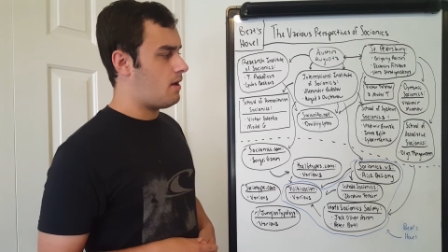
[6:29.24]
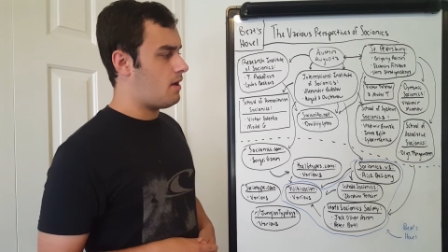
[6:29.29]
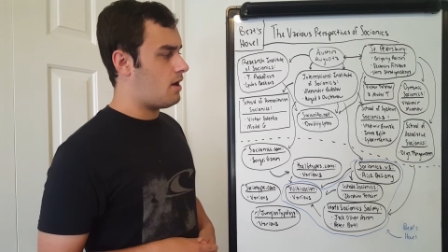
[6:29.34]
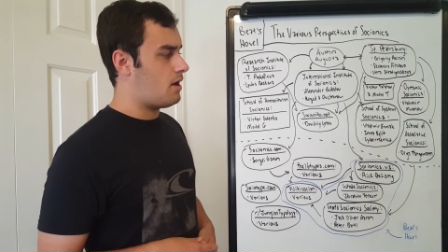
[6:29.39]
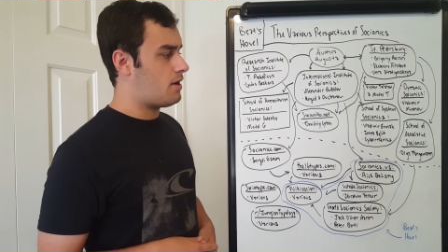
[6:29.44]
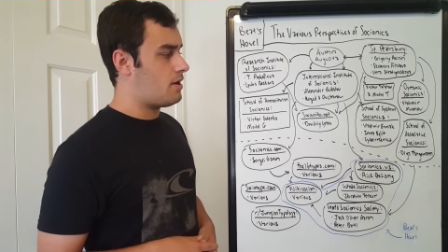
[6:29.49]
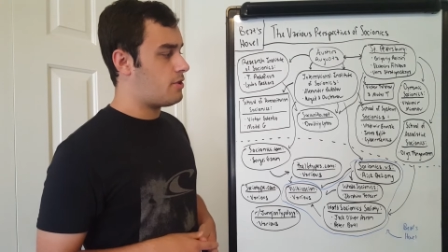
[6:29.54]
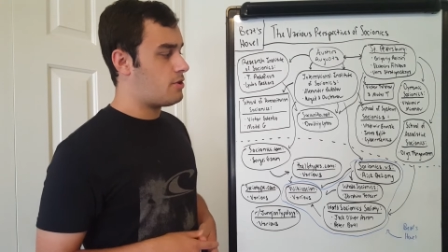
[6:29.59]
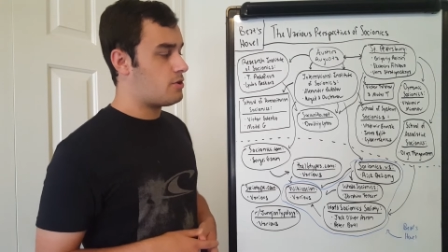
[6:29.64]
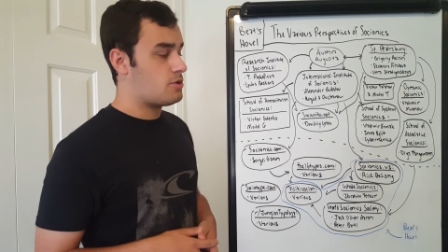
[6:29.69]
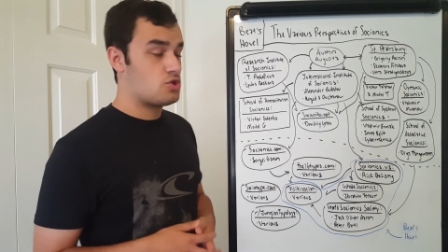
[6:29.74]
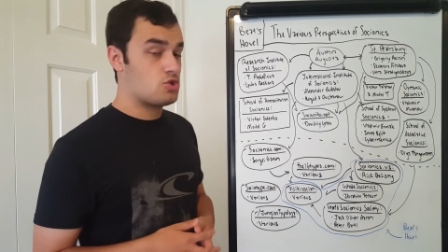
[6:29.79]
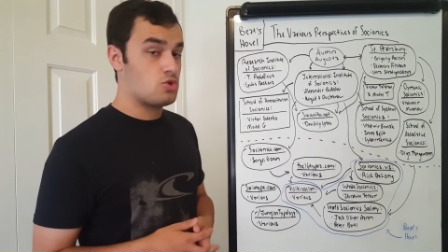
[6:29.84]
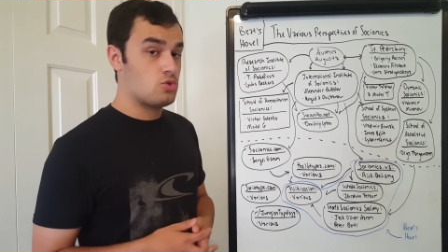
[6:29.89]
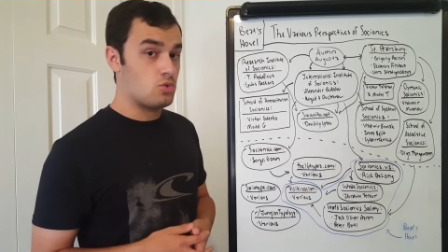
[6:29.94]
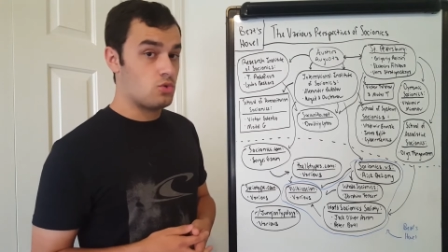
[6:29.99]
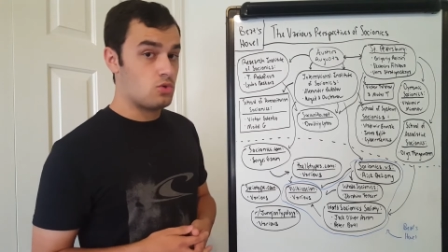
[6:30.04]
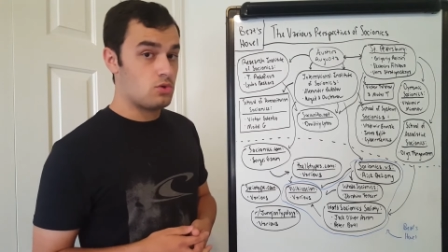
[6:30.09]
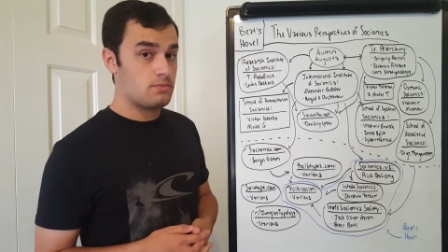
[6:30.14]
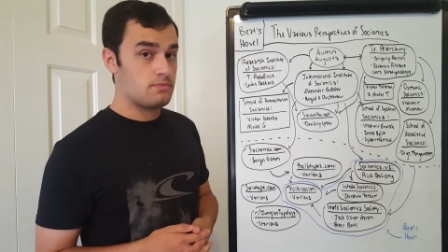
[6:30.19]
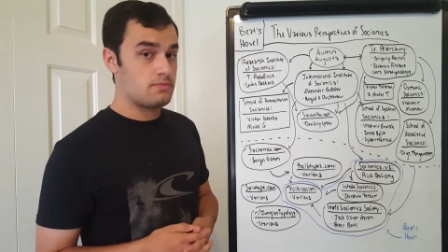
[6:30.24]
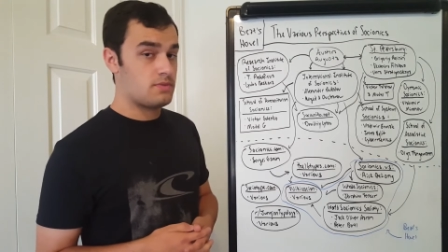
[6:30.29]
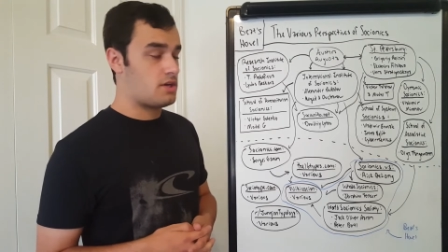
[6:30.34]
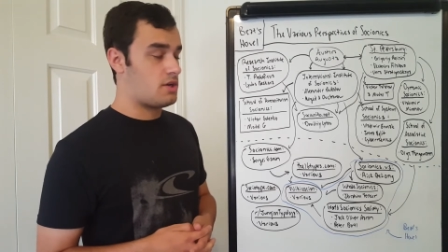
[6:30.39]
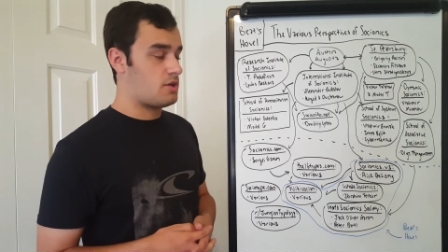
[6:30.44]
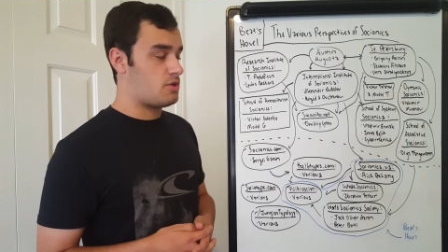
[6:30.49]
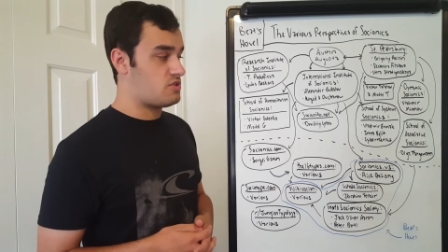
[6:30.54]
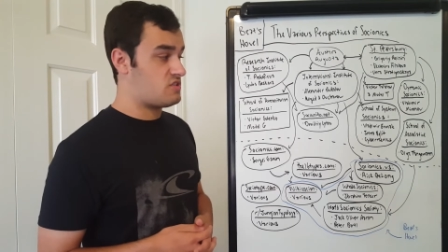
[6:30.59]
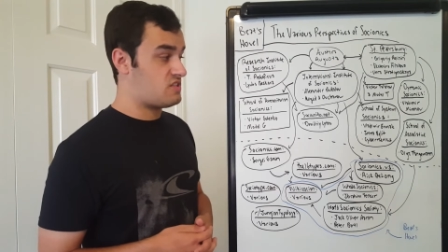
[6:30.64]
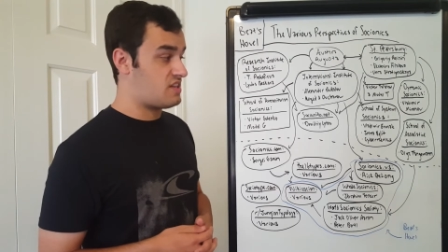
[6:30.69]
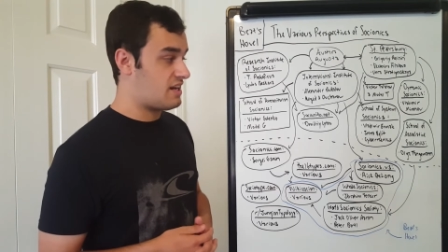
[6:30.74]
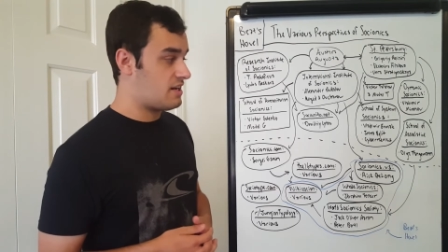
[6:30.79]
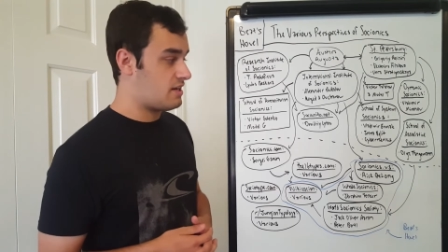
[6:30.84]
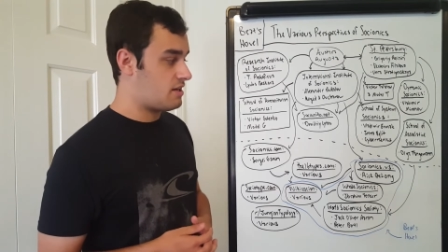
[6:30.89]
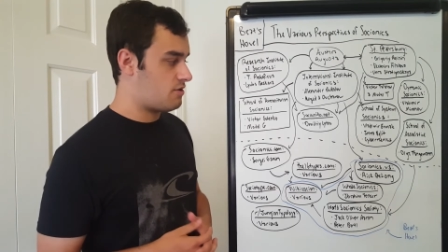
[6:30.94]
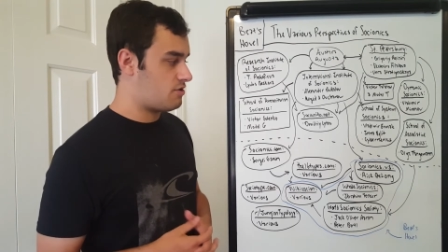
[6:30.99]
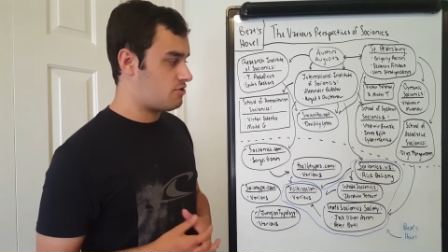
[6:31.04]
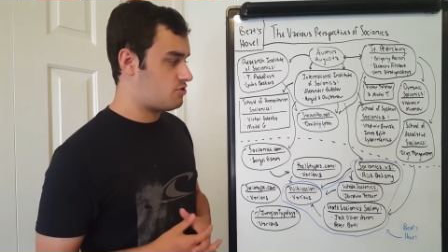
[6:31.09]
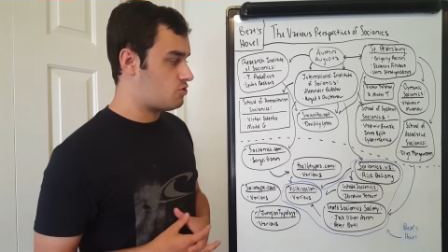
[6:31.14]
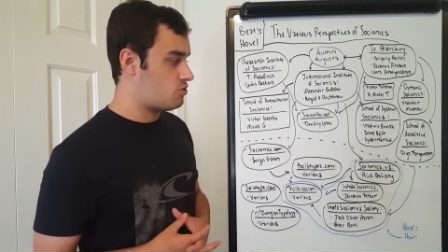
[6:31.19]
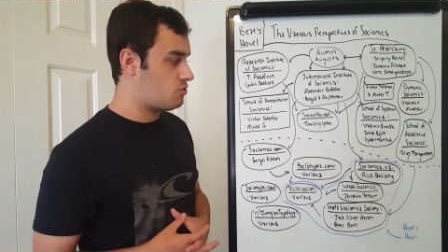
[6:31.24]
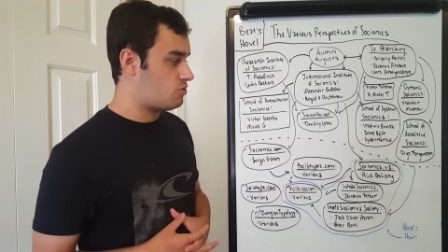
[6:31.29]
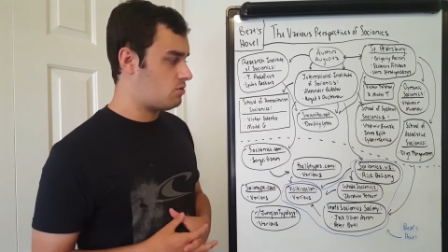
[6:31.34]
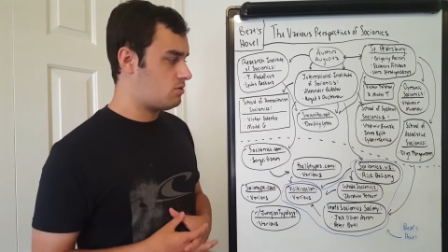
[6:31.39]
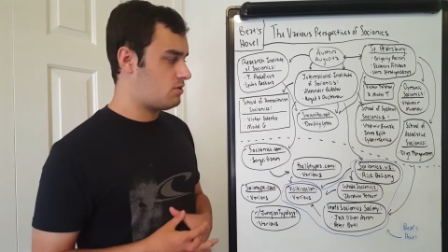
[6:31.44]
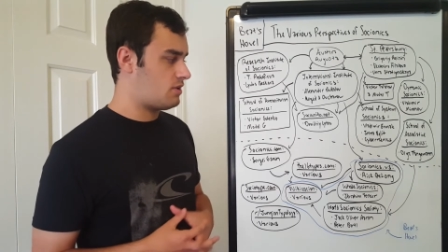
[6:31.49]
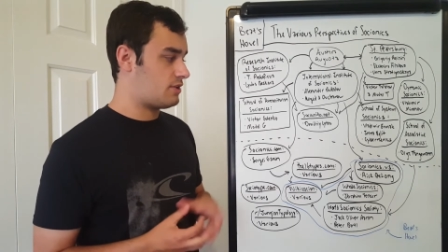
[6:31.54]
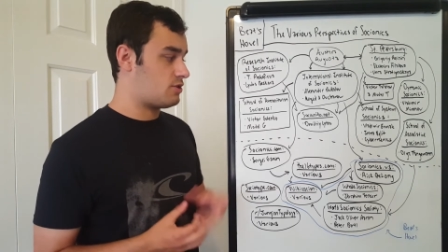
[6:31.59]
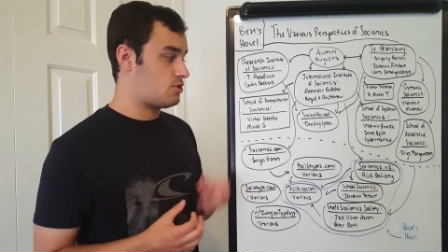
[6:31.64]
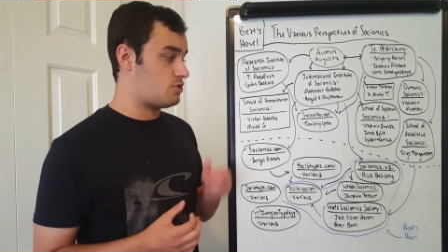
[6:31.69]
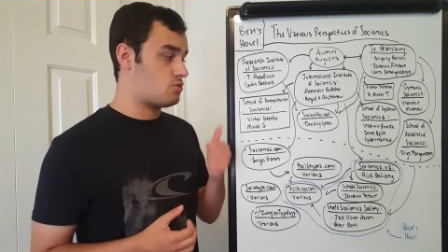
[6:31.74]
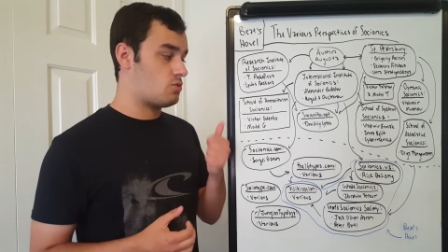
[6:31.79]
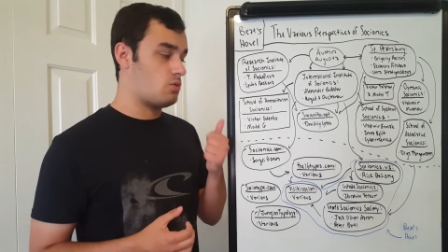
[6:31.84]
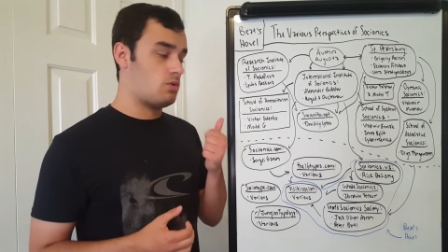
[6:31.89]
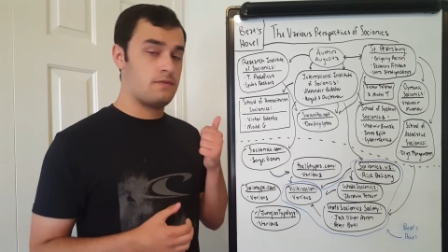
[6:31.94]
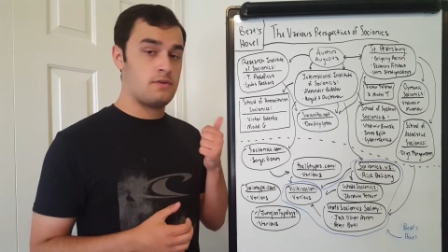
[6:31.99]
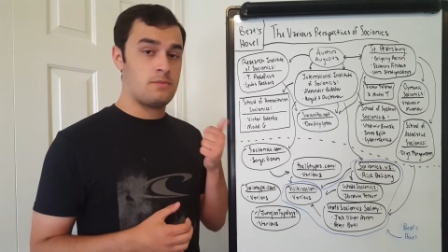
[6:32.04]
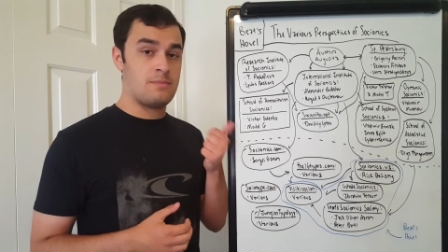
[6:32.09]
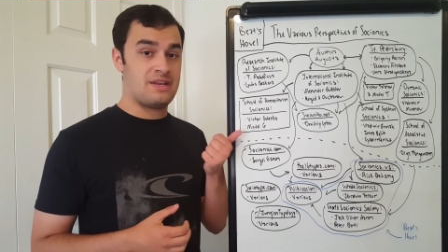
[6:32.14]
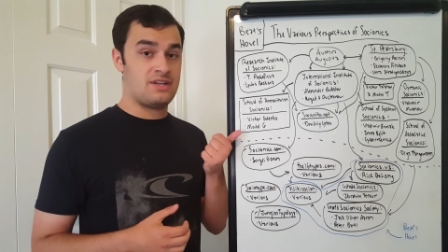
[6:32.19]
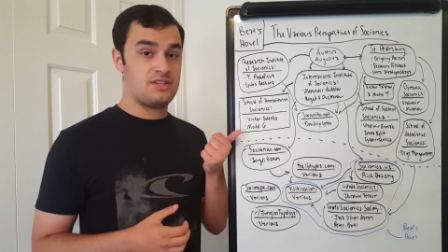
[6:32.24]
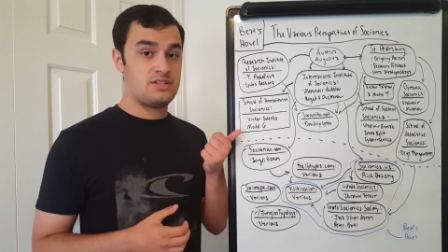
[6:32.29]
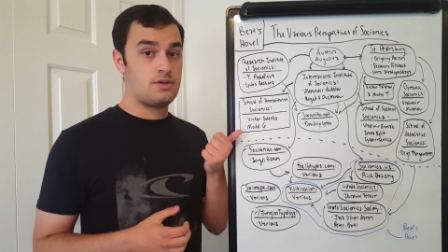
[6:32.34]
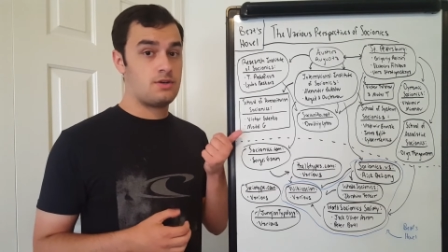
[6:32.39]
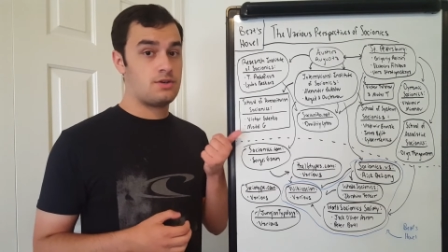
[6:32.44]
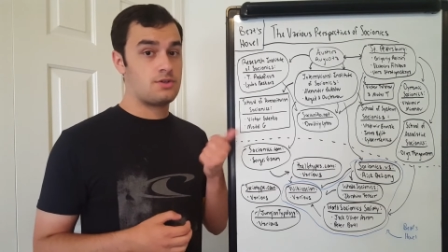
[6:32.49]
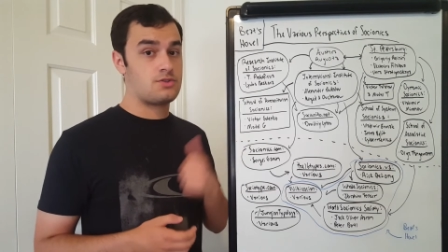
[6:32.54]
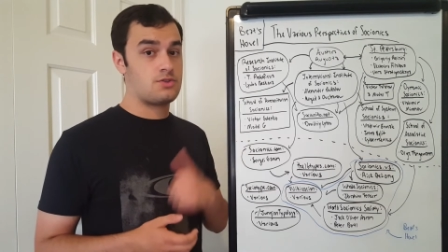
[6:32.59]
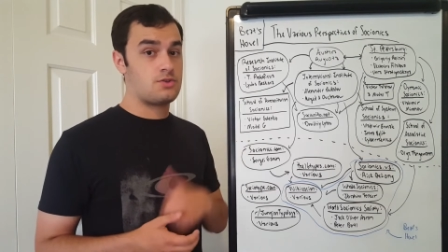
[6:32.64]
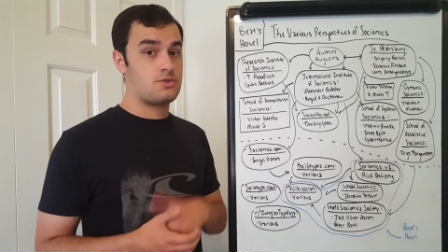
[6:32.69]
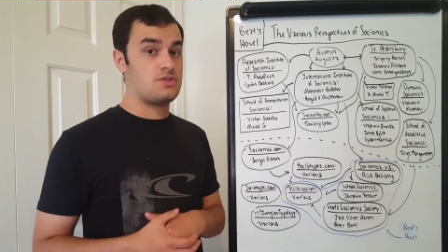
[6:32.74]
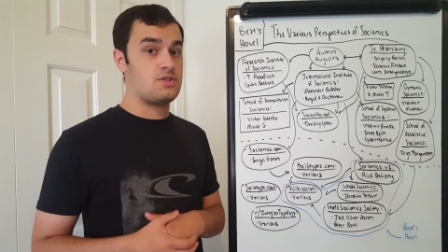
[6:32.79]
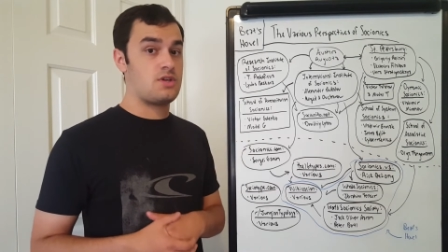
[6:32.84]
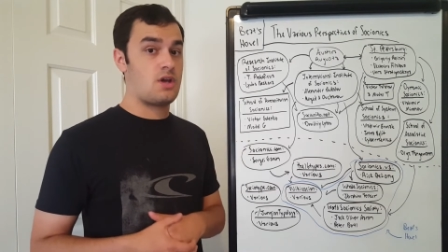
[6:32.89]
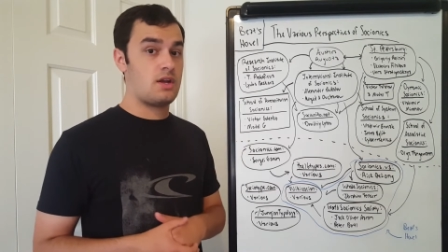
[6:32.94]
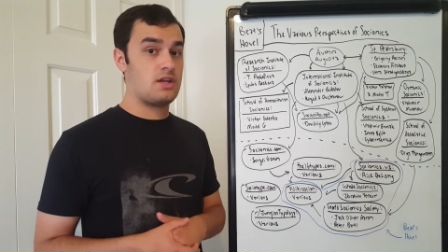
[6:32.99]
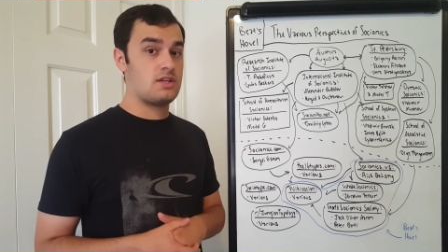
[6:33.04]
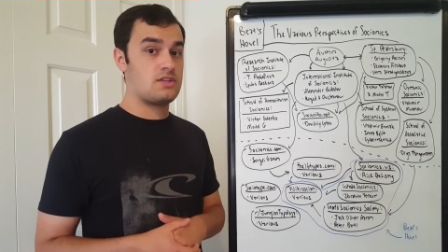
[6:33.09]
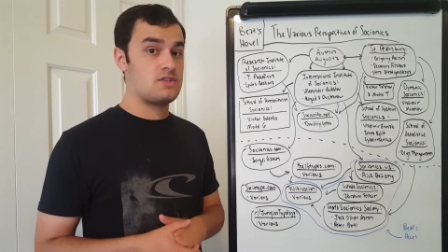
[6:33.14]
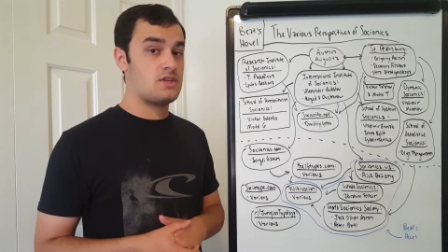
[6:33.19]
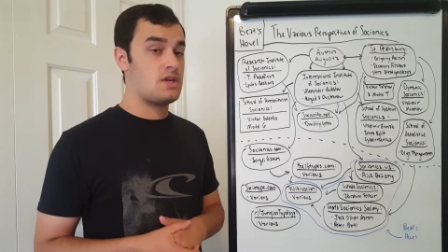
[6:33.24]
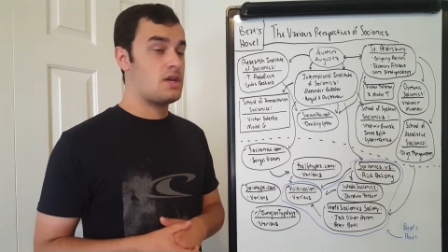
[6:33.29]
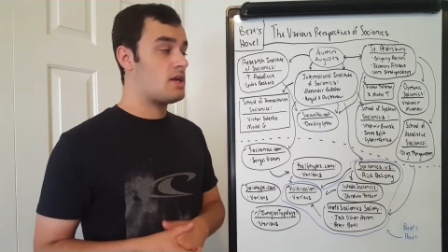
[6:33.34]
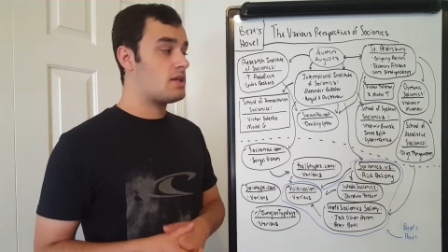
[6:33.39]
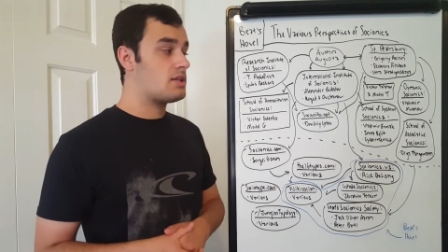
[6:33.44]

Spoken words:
Another school, another secondary school, like the School of Humanitarian Socionics,